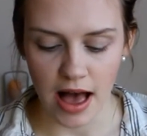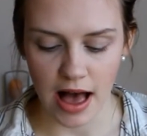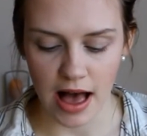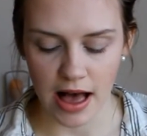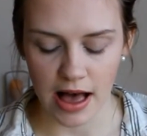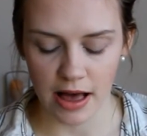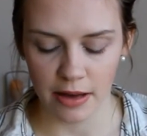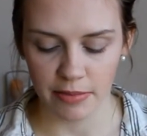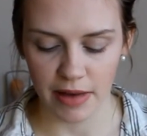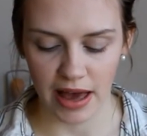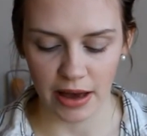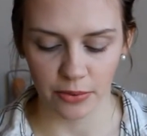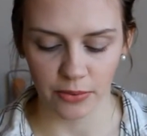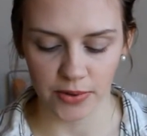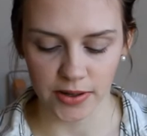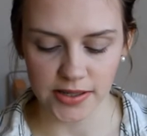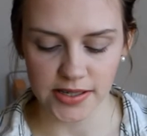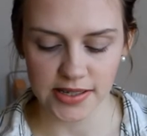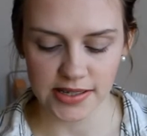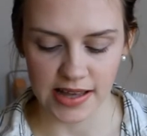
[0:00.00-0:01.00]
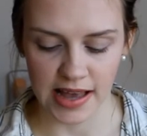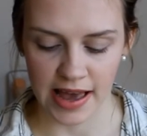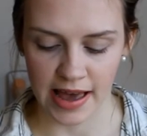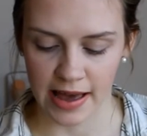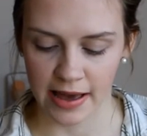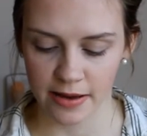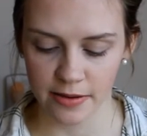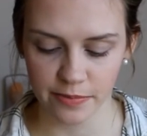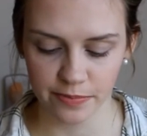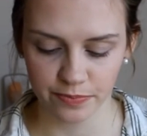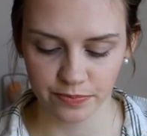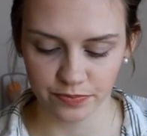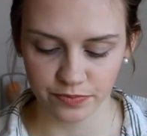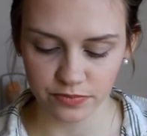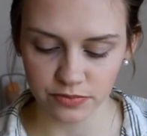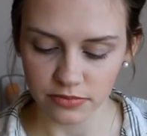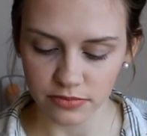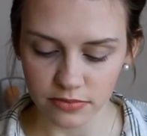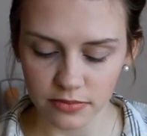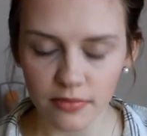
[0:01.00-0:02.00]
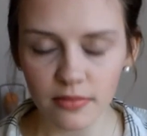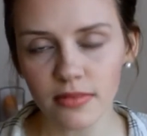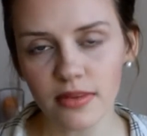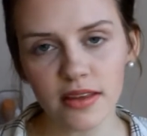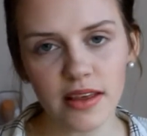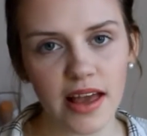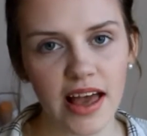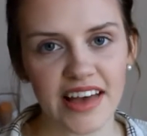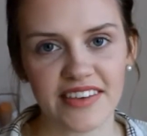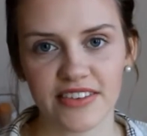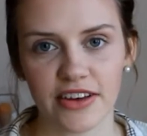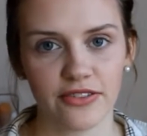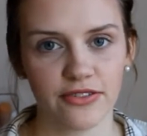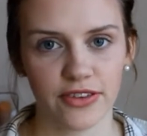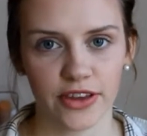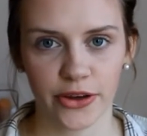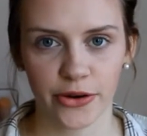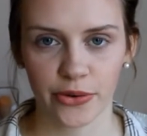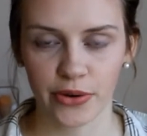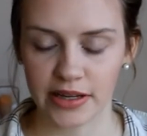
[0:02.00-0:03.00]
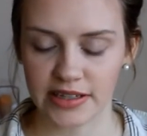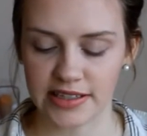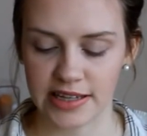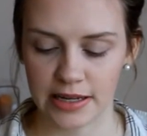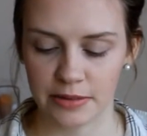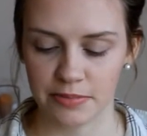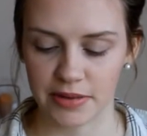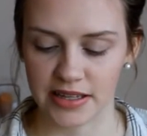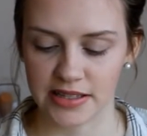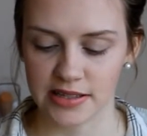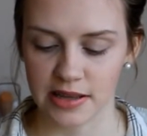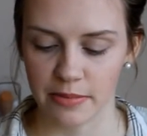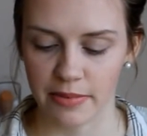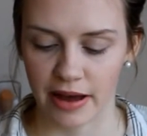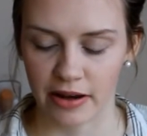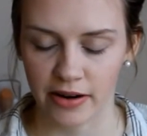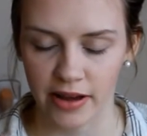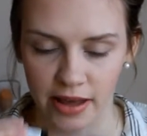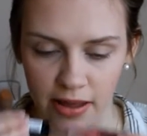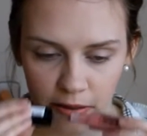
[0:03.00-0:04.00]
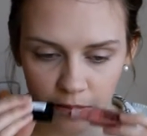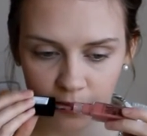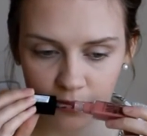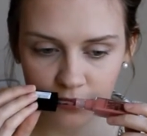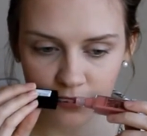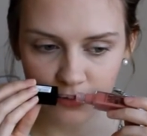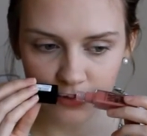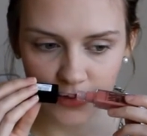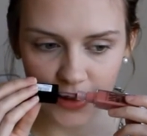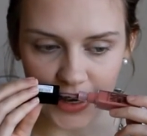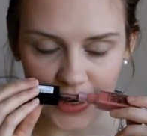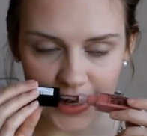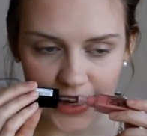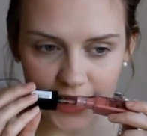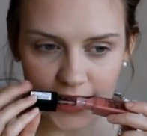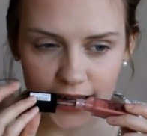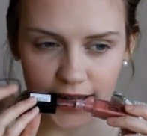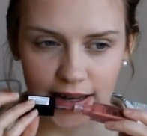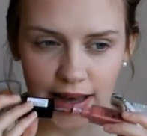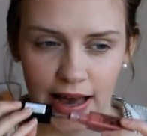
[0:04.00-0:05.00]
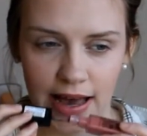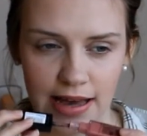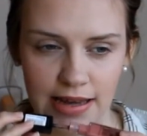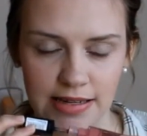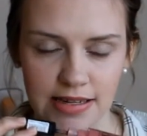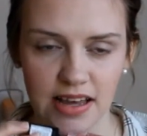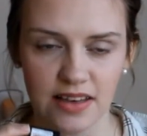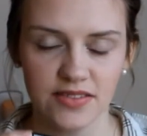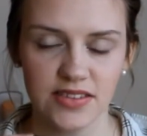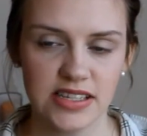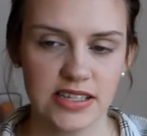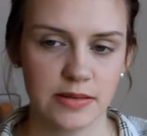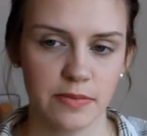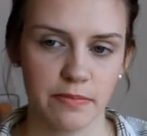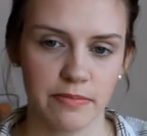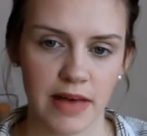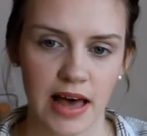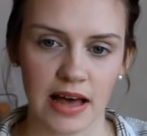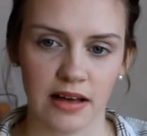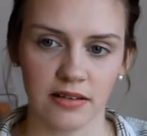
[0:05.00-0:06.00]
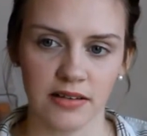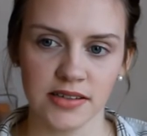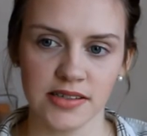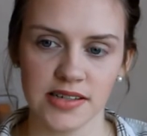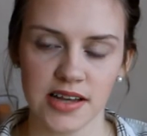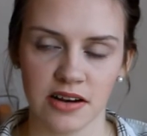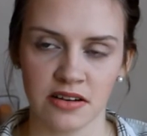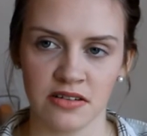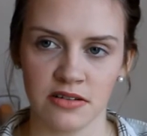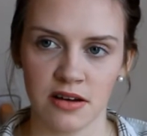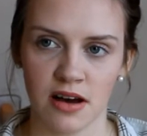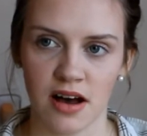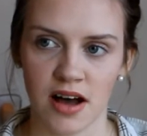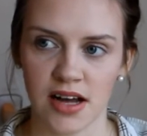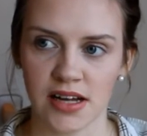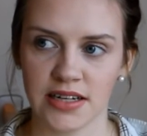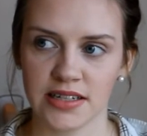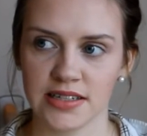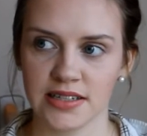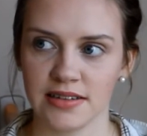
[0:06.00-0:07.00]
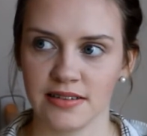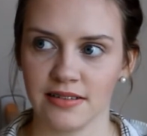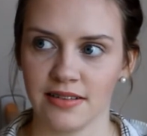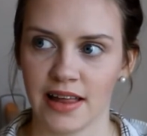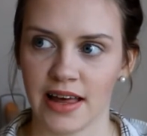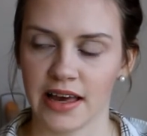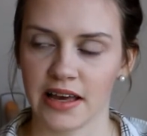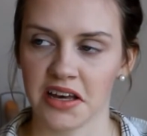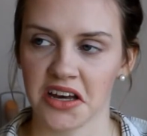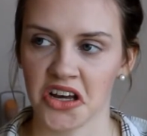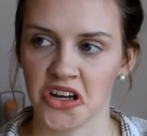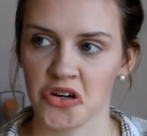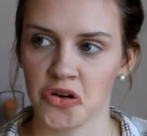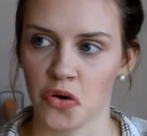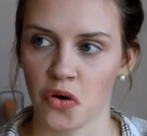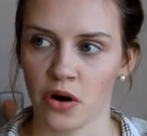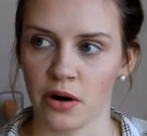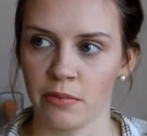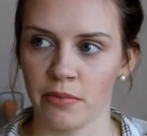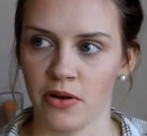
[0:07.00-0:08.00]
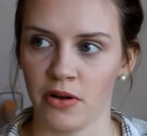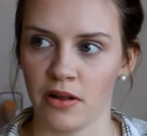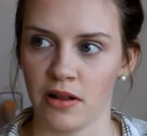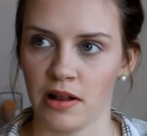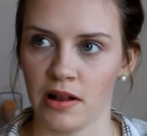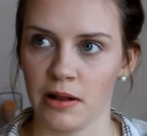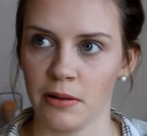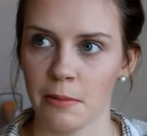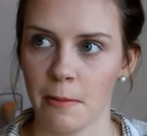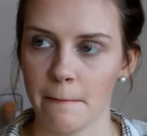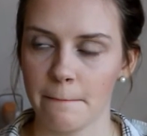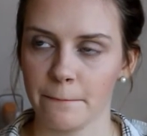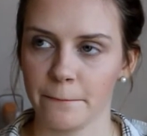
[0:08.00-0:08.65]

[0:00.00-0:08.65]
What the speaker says: I will say, I have a few tidbits about it. It kind of smells not like a normal,